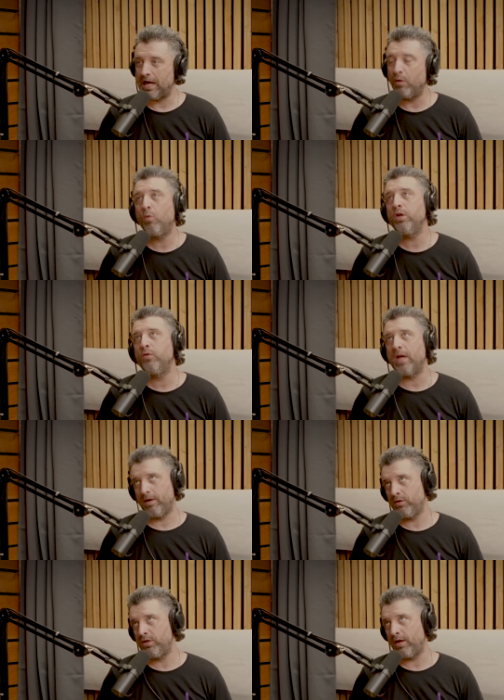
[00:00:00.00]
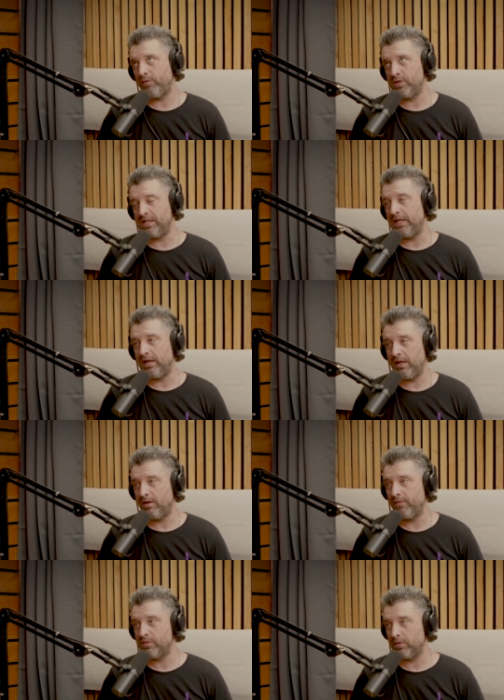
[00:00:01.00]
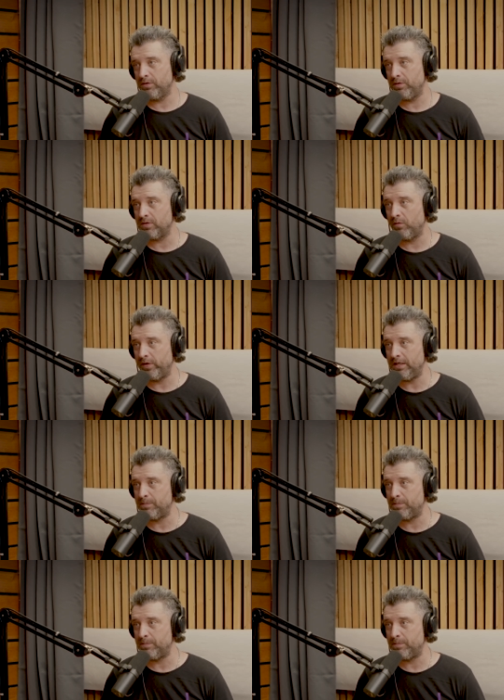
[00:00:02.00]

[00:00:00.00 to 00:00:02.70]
What do you have you seen any interviews with her? She was on Whitney's